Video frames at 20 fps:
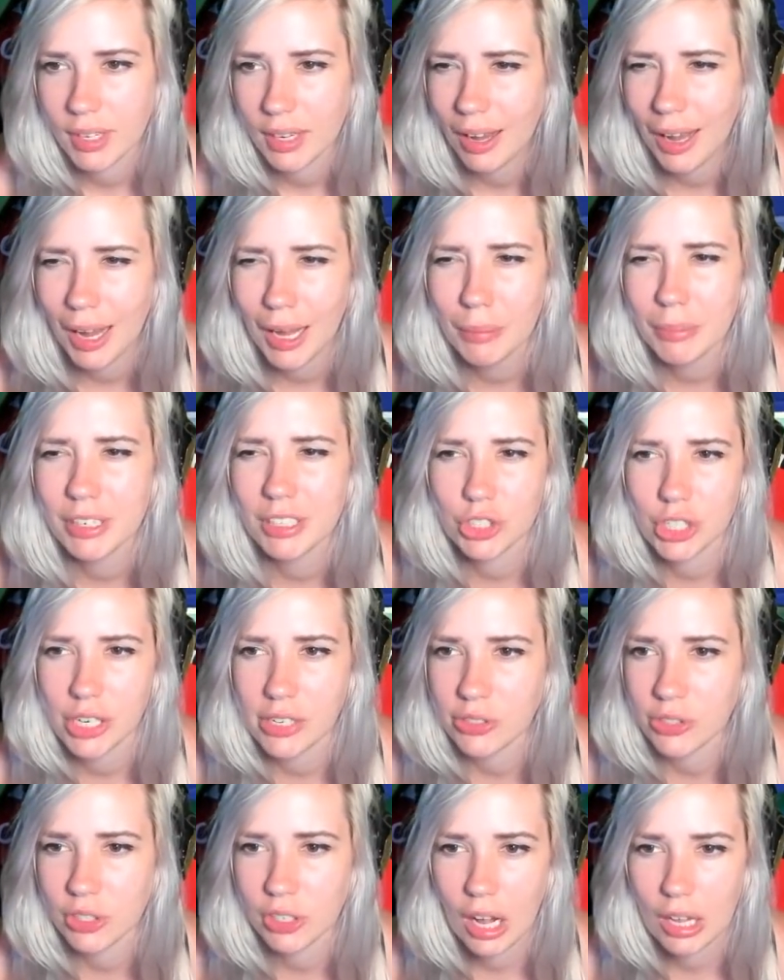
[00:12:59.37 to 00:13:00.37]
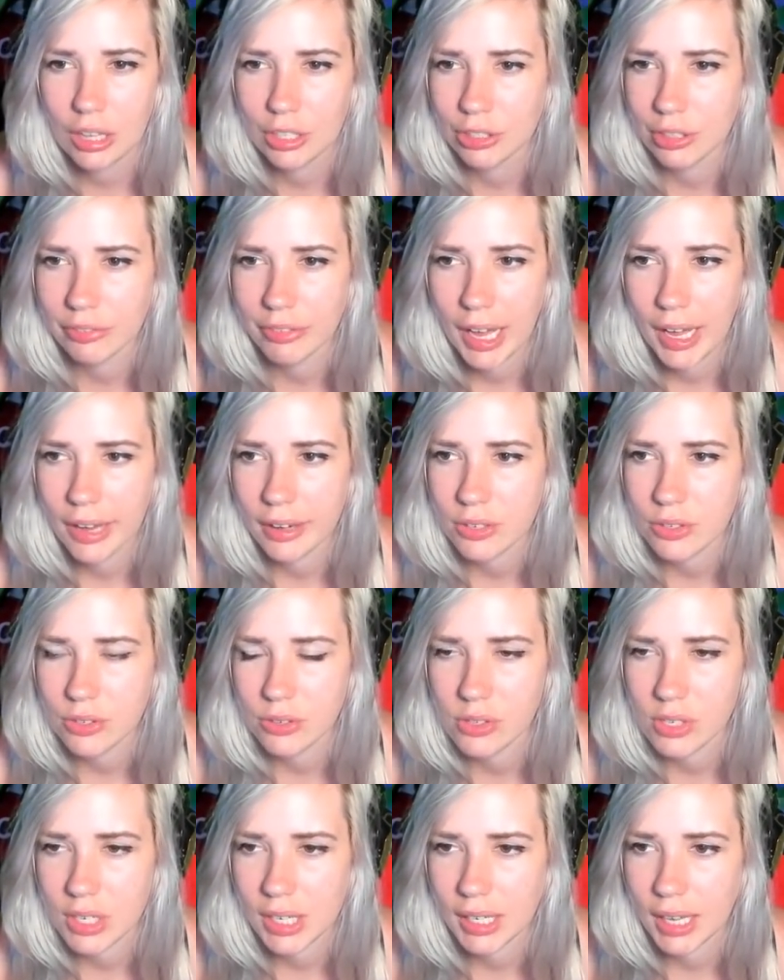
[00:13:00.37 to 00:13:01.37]
I'm gonna change the color of that as soon
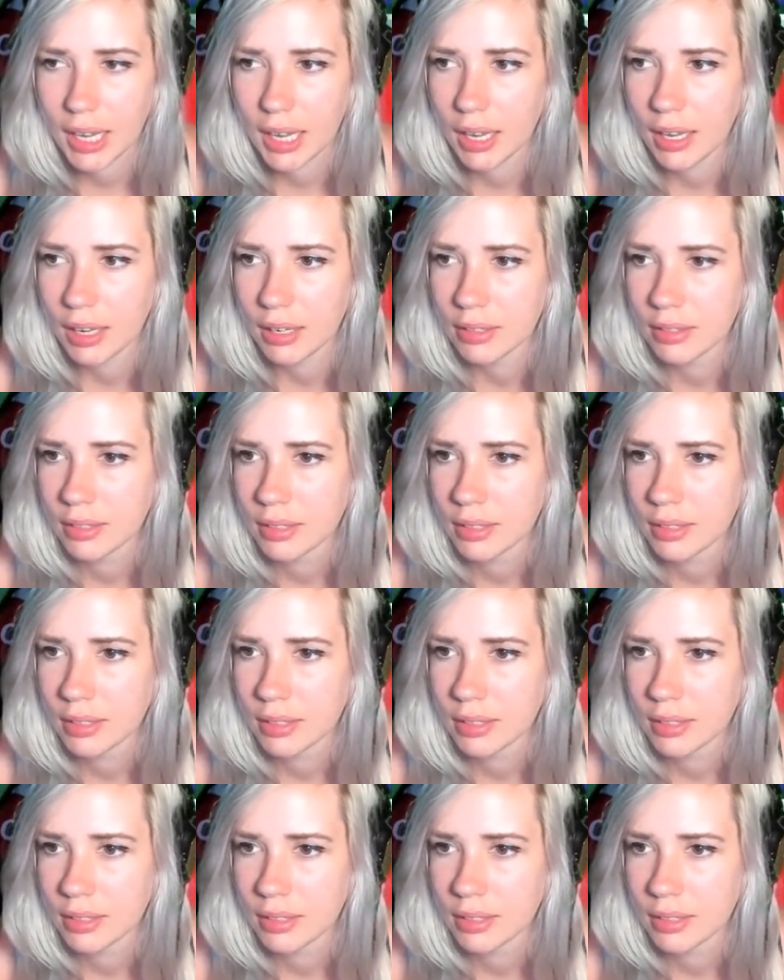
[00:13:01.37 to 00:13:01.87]
as I can.